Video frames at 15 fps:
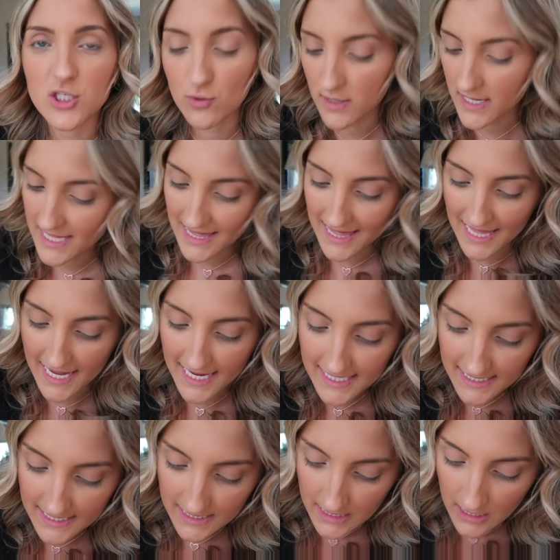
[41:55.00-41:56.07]
to eat
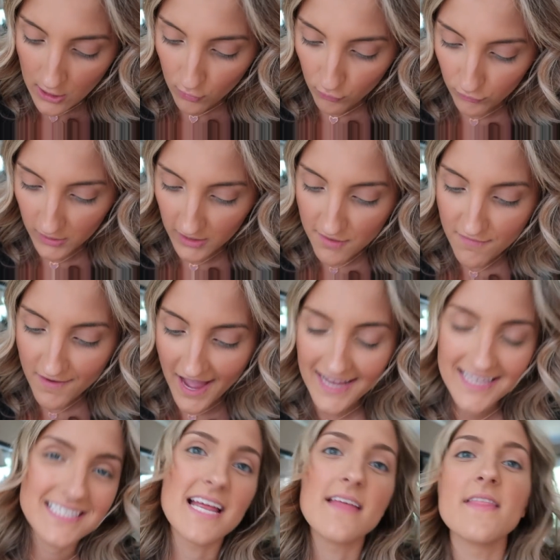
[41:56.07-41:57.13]
this really
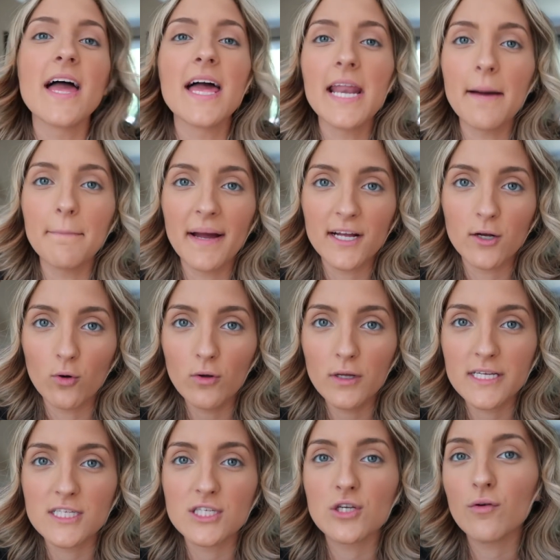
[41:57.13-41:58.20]
fast. And then my goal
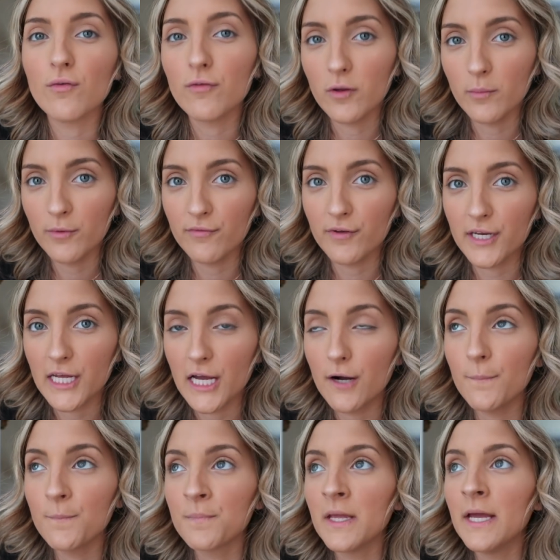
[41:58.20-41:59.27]
is to film a
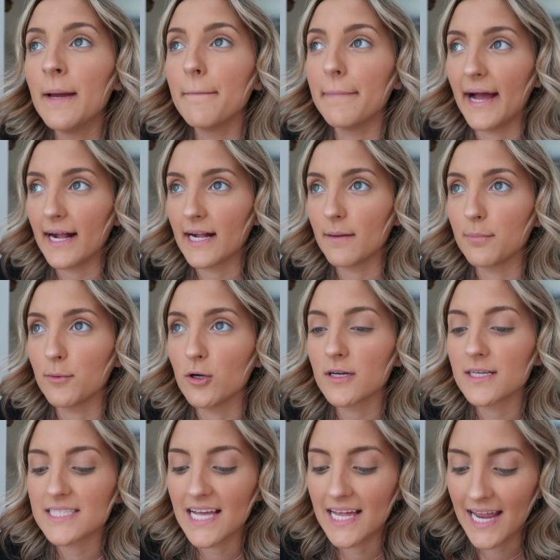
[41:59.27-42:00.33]
video, pack up
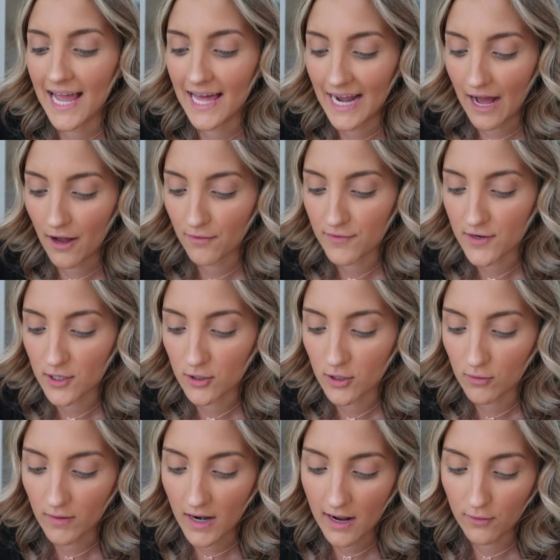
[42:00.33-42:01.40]
looks, and head out of here
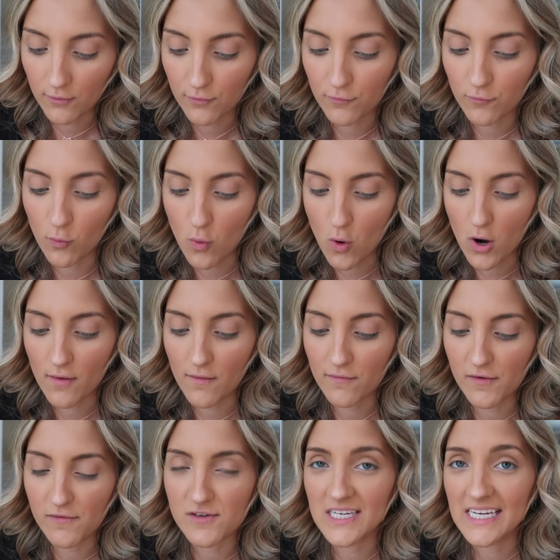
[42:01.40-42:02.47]
around
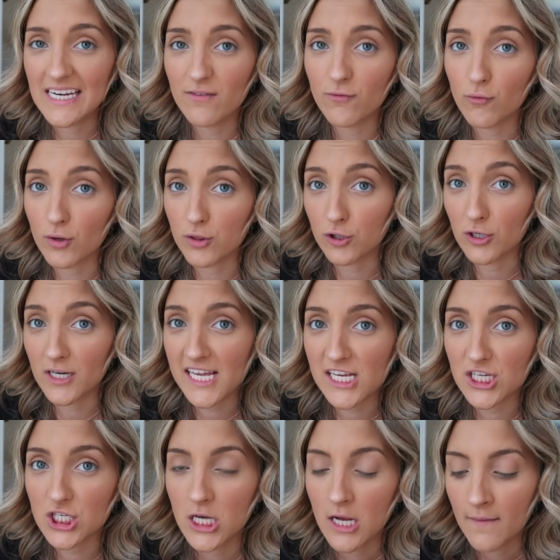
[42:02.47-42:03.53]
4:15,
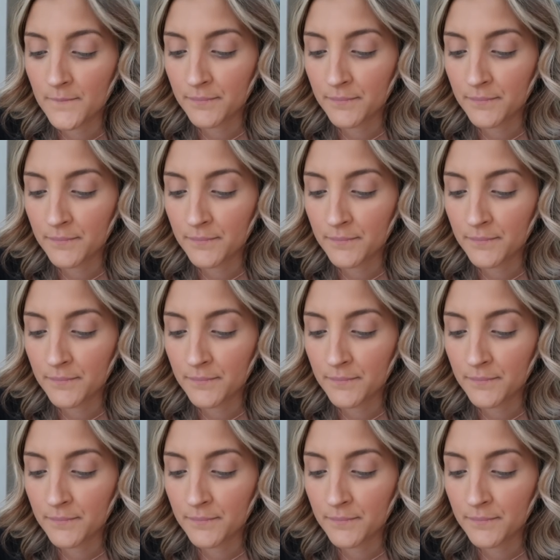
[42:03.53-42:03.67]
4:30-ish